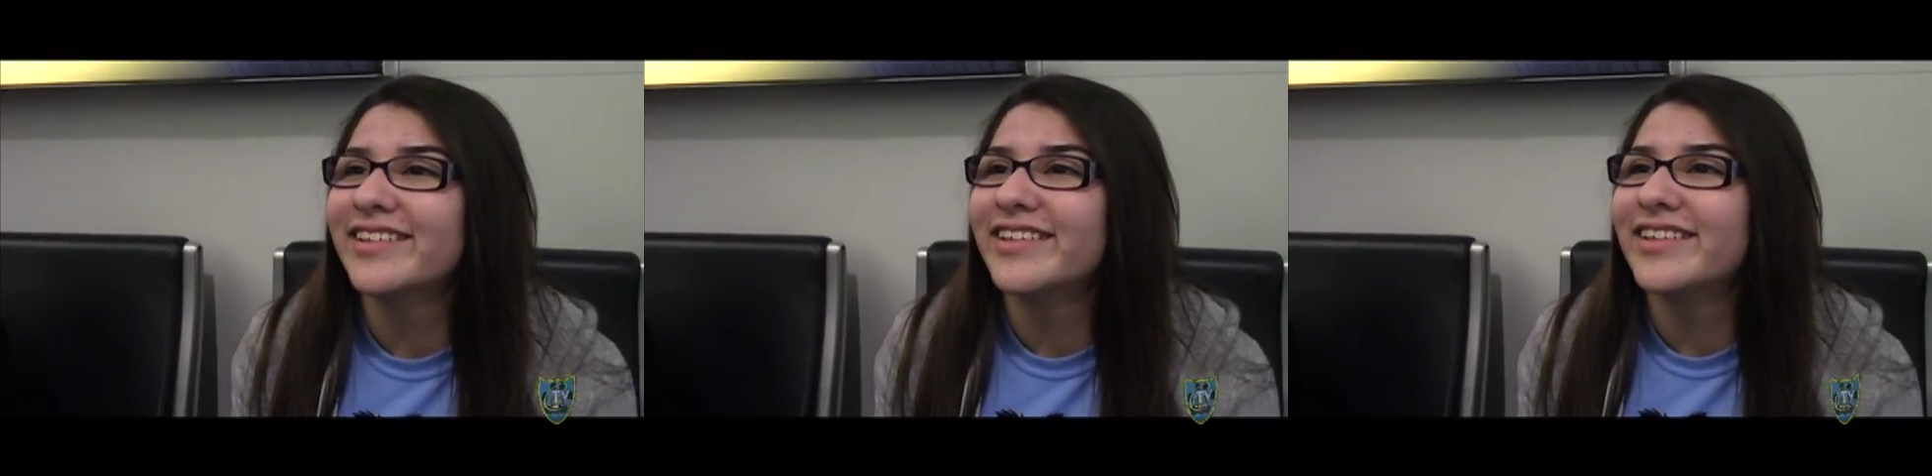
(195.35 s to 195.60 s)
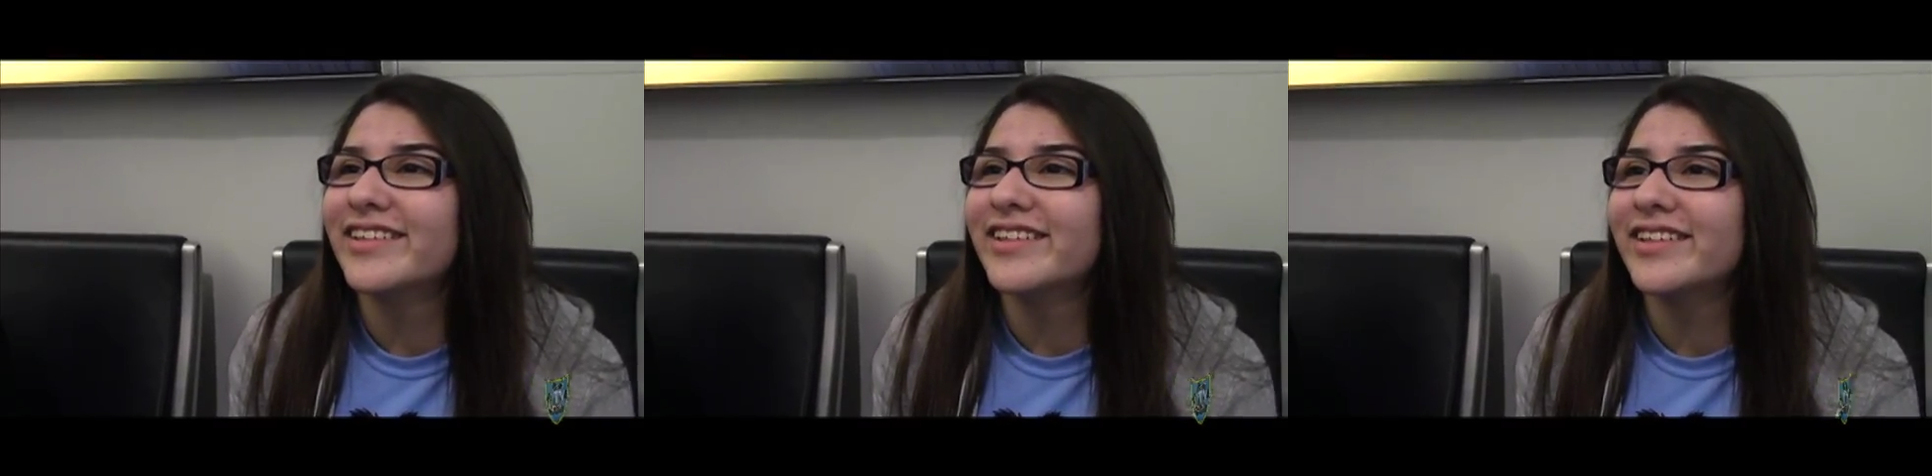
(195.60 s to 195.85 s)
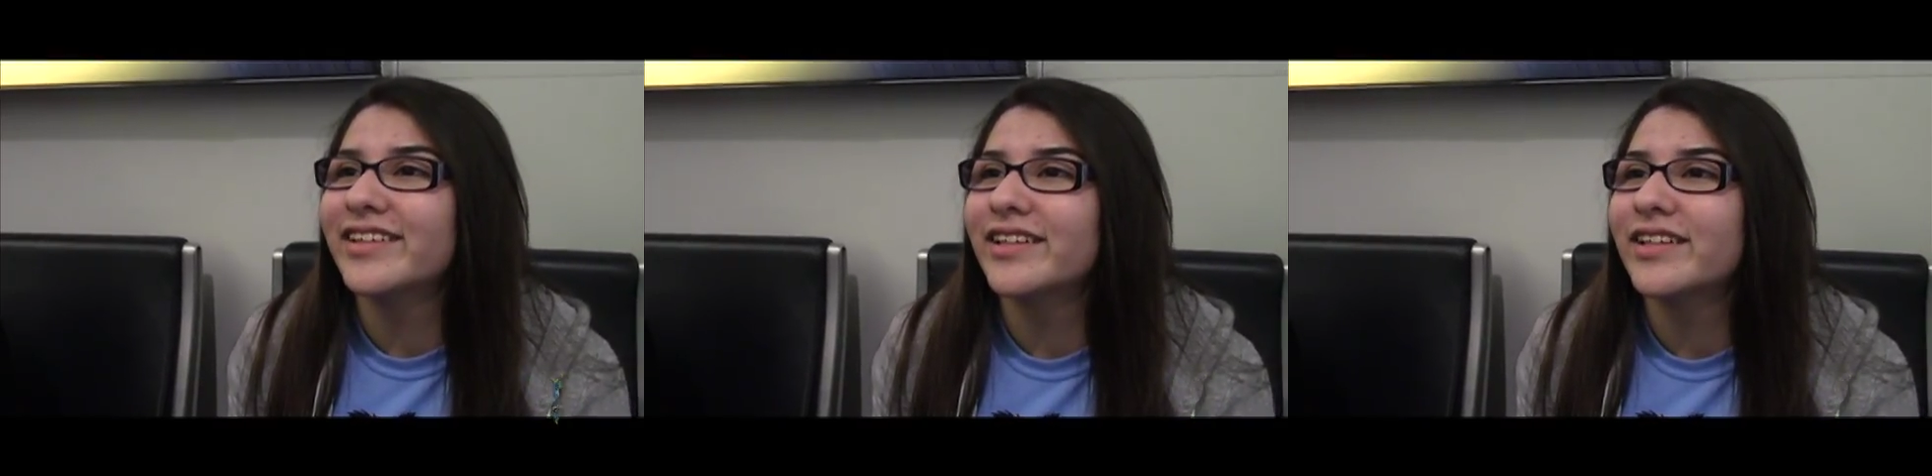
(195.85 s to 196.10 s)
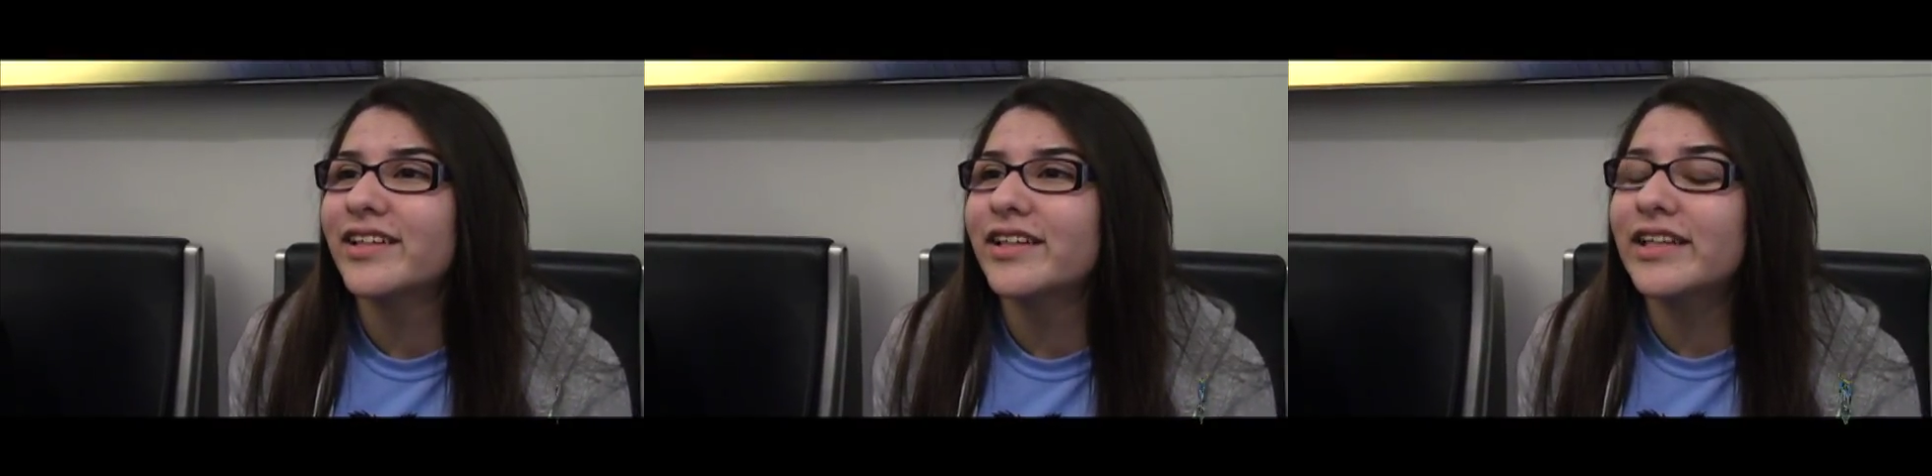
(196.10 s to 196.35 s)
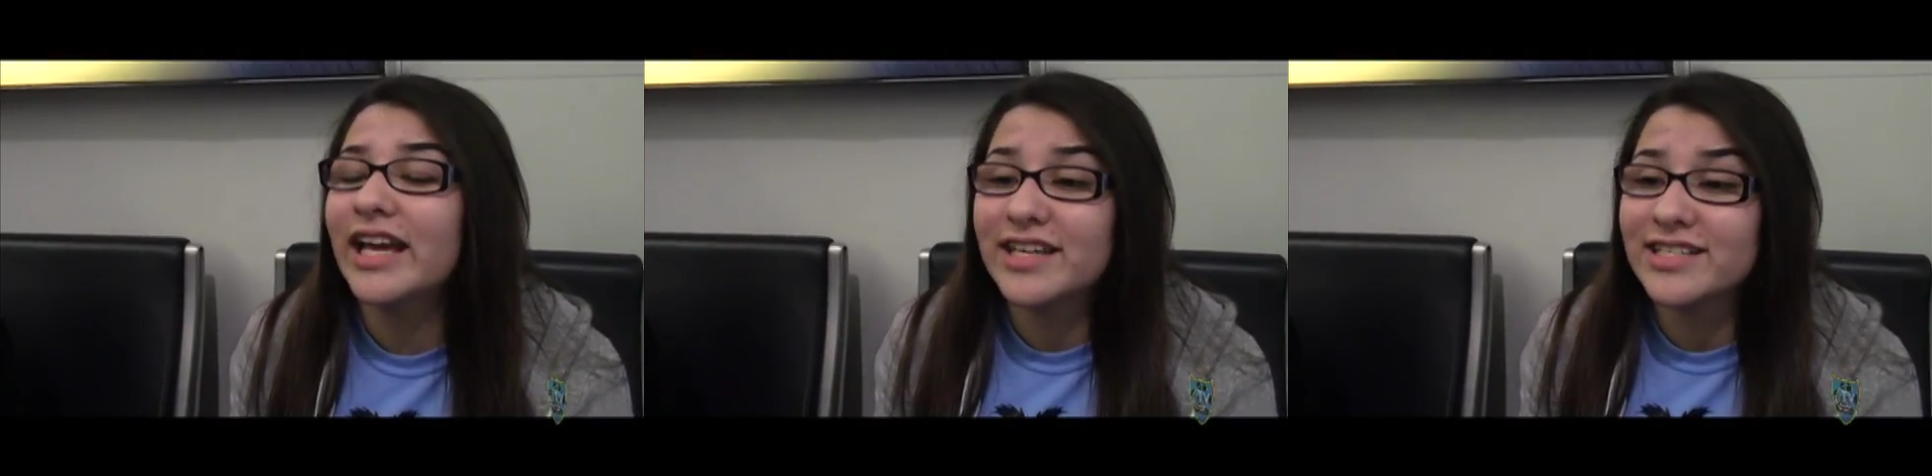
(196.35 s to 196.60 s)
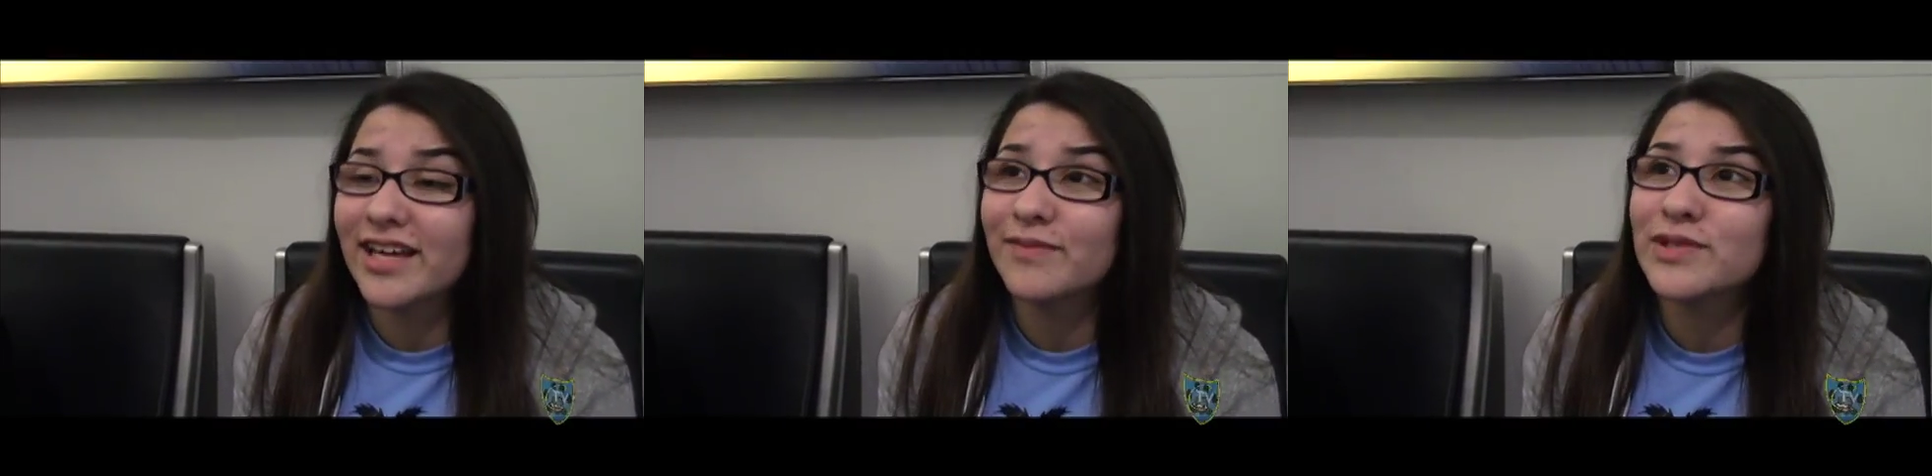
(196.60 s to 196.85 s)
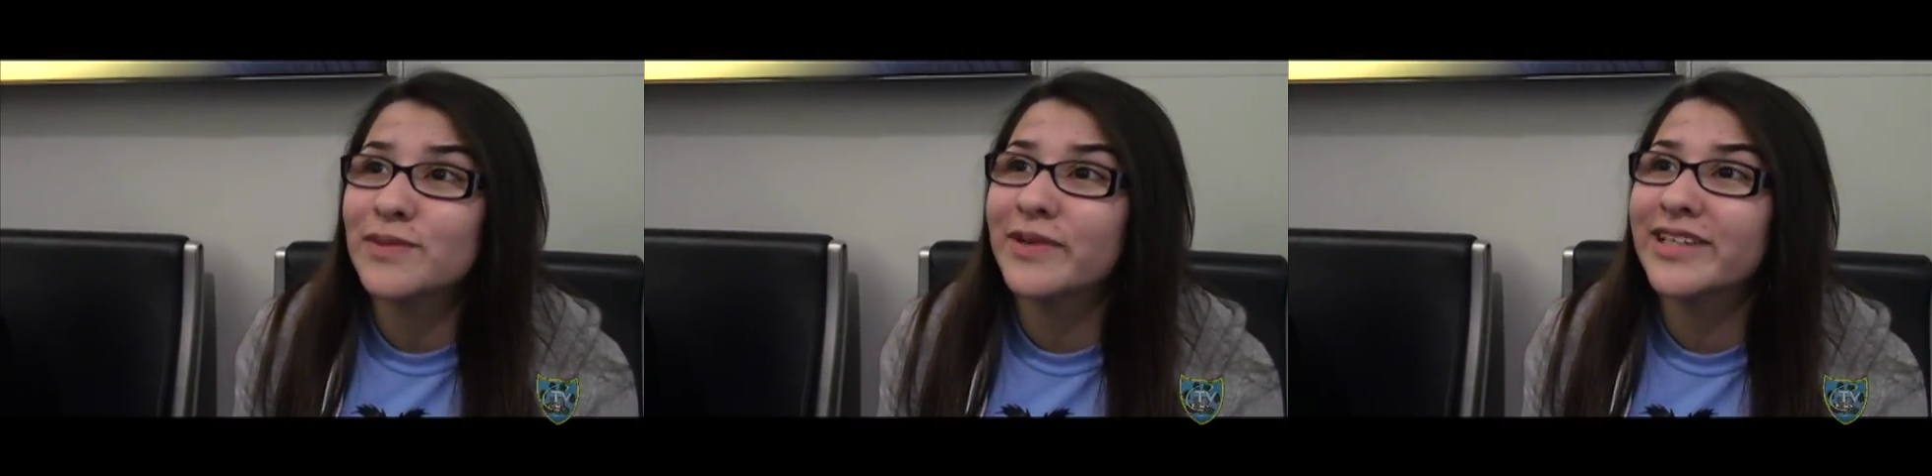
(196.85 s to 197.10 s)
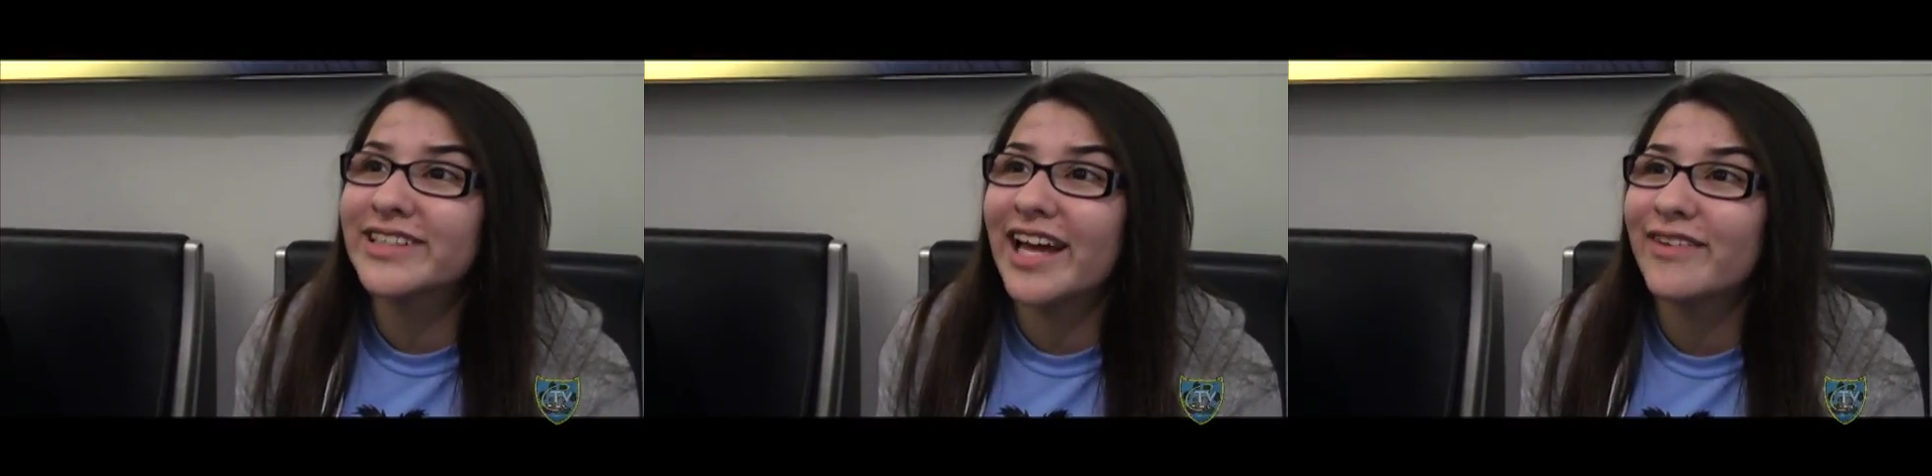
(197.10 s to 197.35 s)
what about the trip? Yes, I'm super
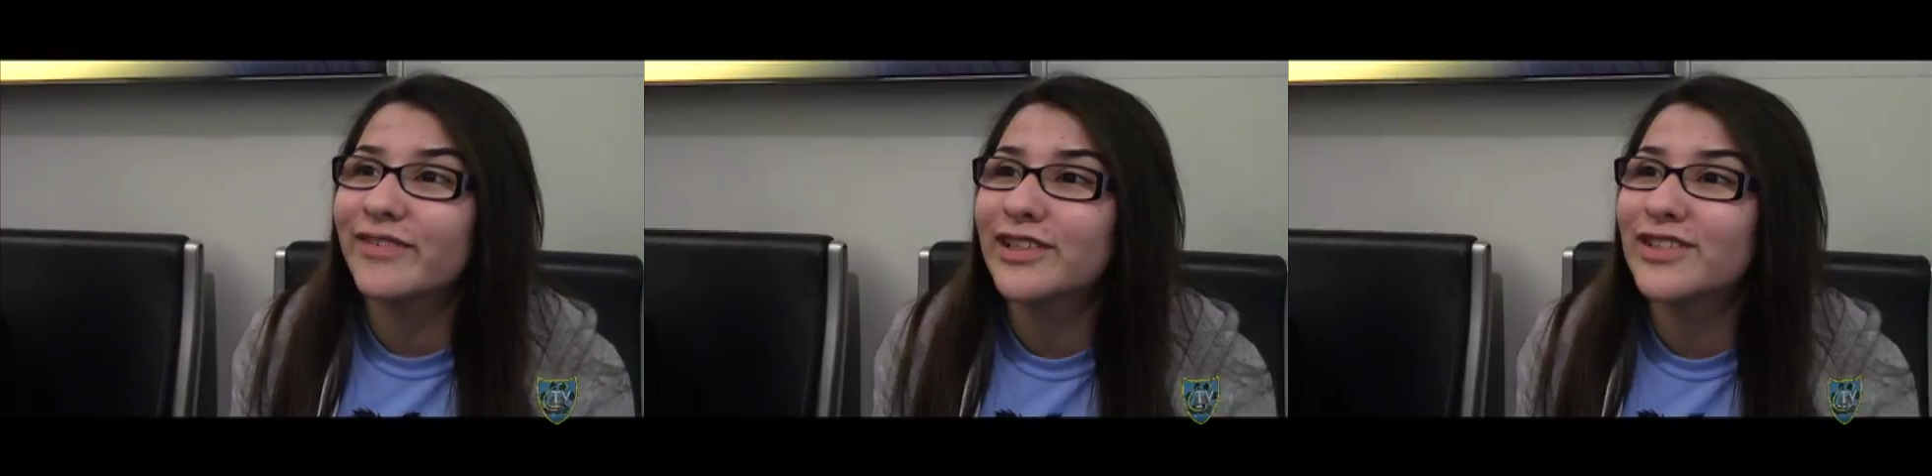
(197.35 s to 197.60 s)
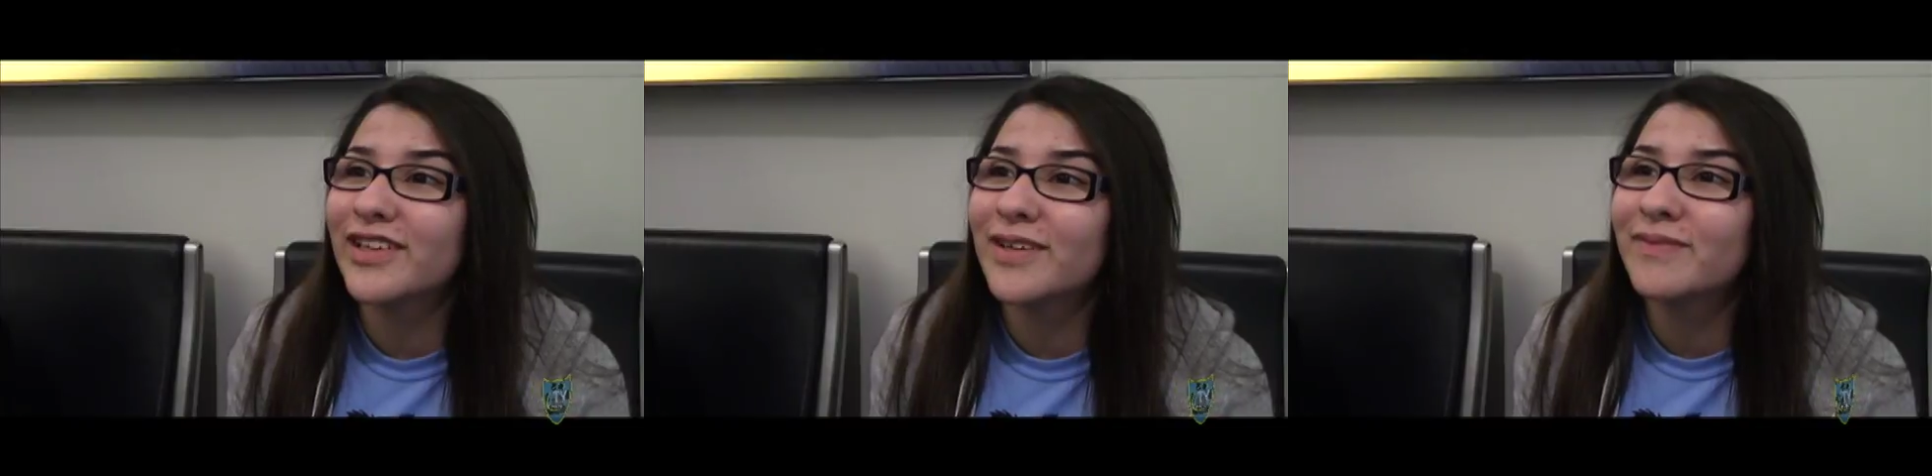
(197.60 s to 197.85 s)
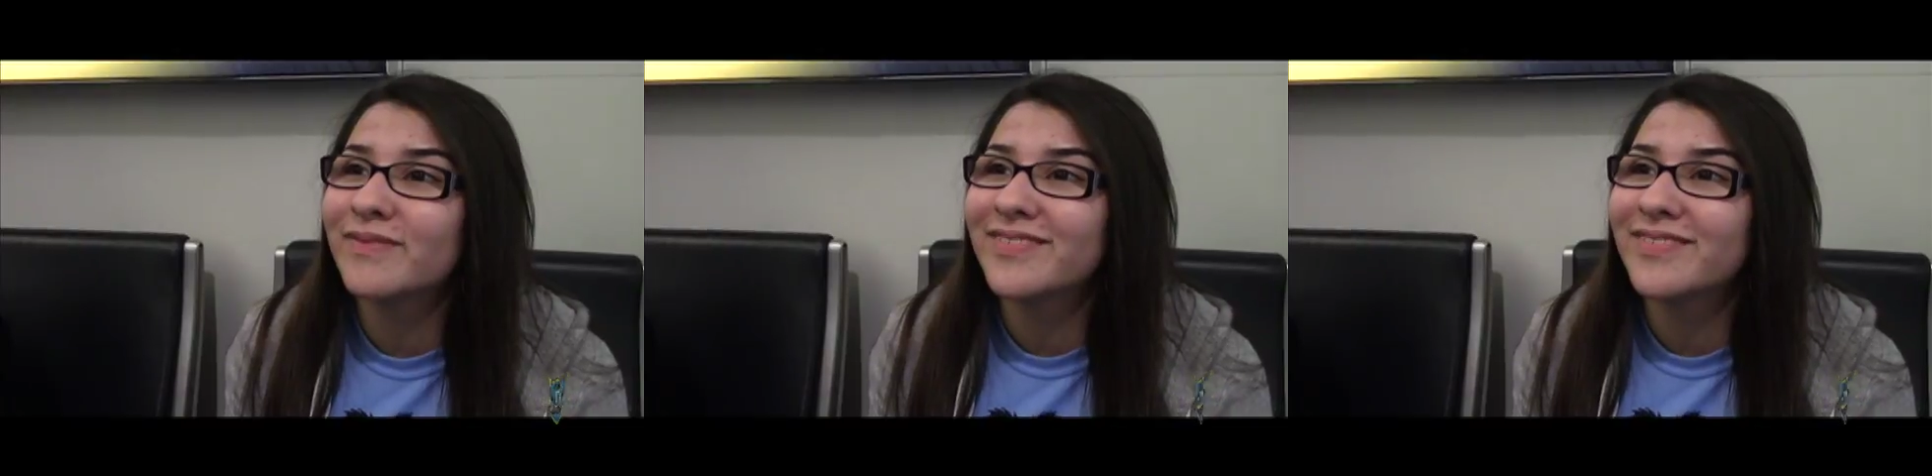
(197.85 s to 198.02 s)
excited for the trip.